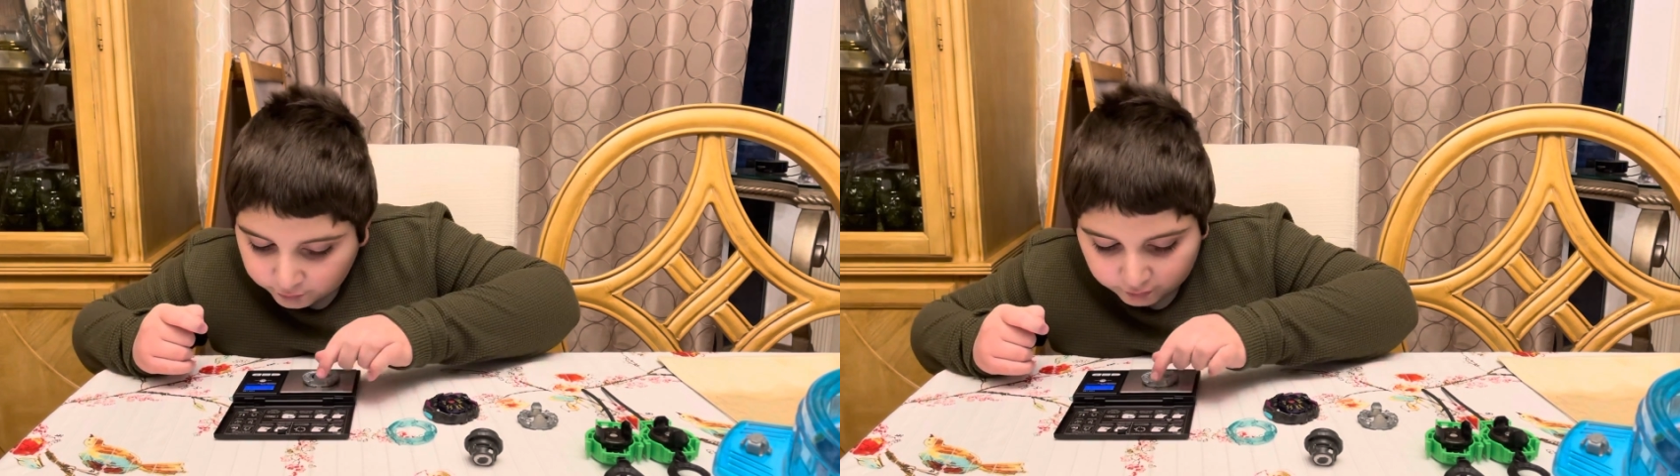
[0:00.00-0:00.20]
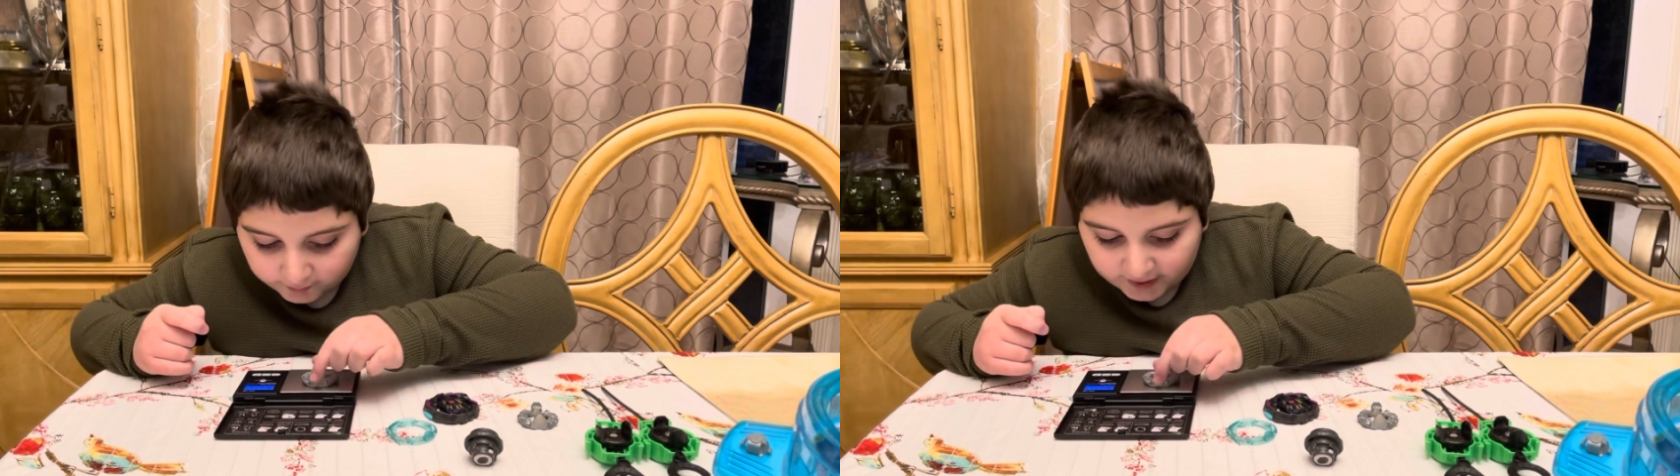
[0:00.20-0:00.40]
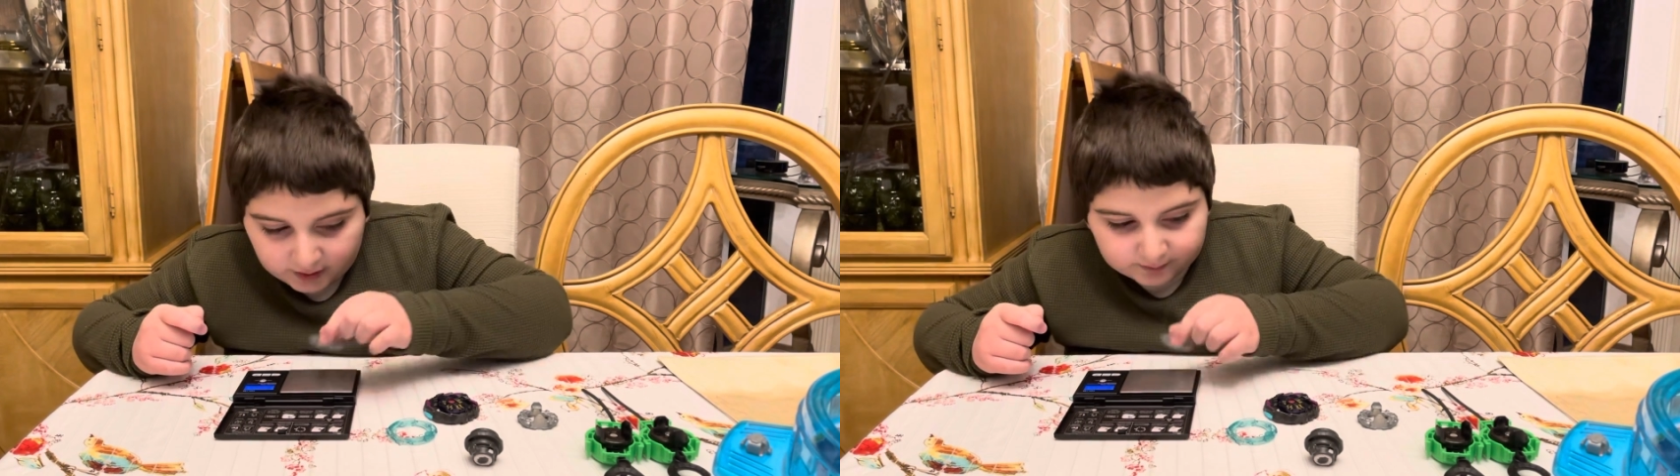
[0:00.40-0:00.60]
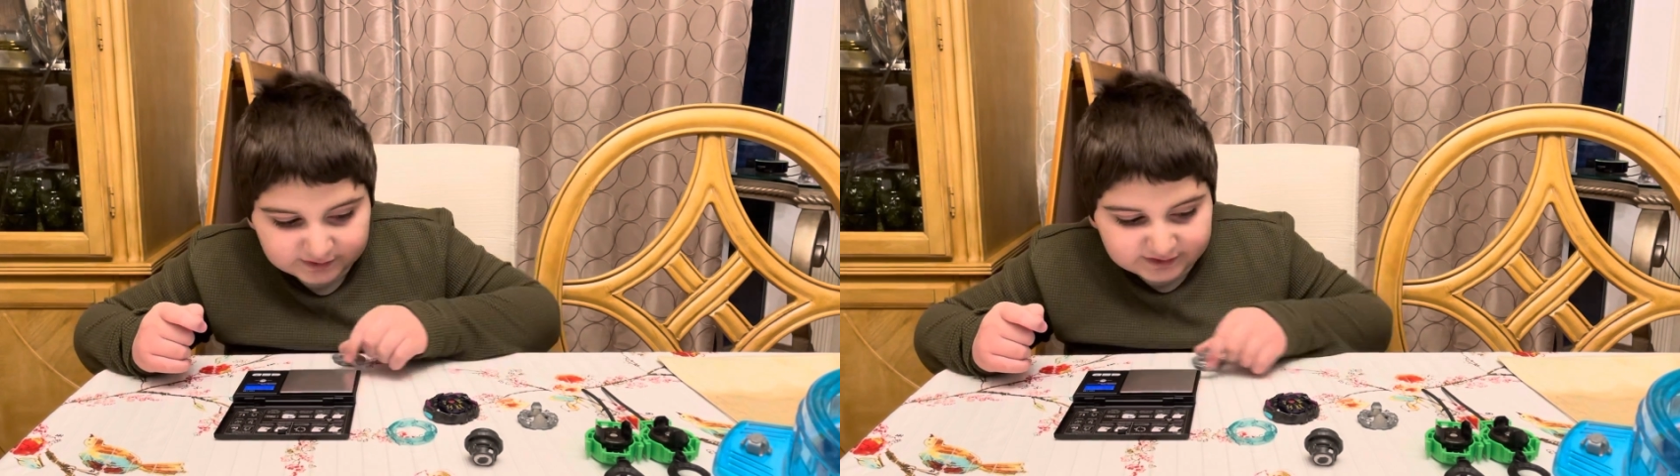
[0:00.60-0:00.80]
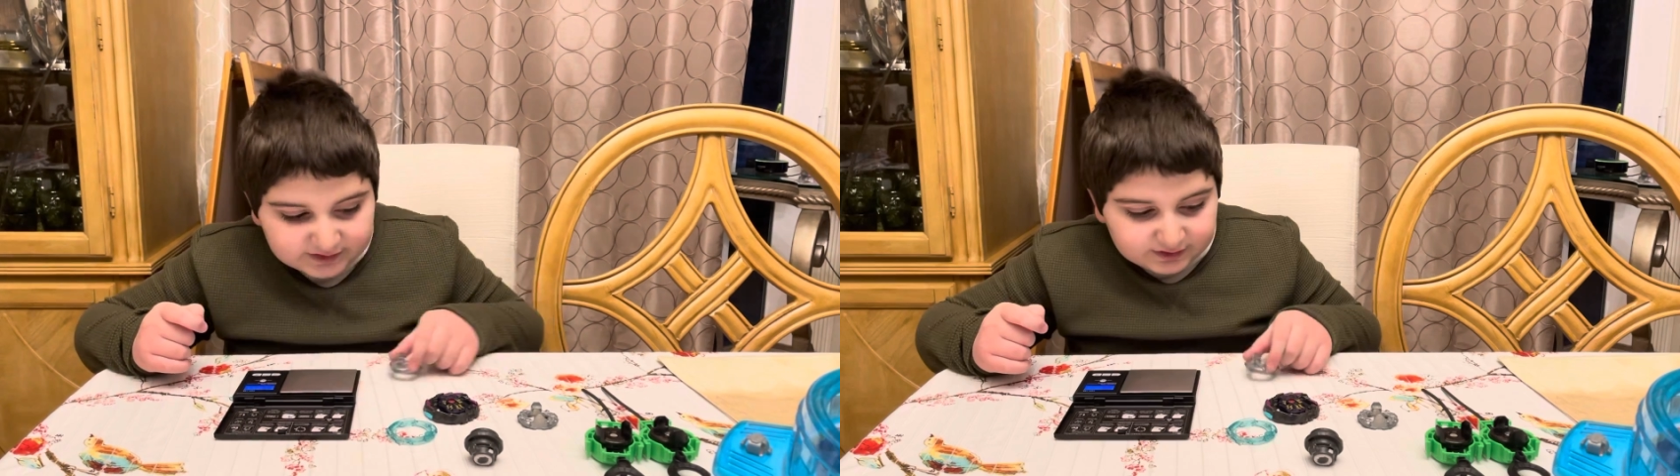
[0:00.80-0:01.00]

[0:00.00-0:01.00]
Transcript: grams.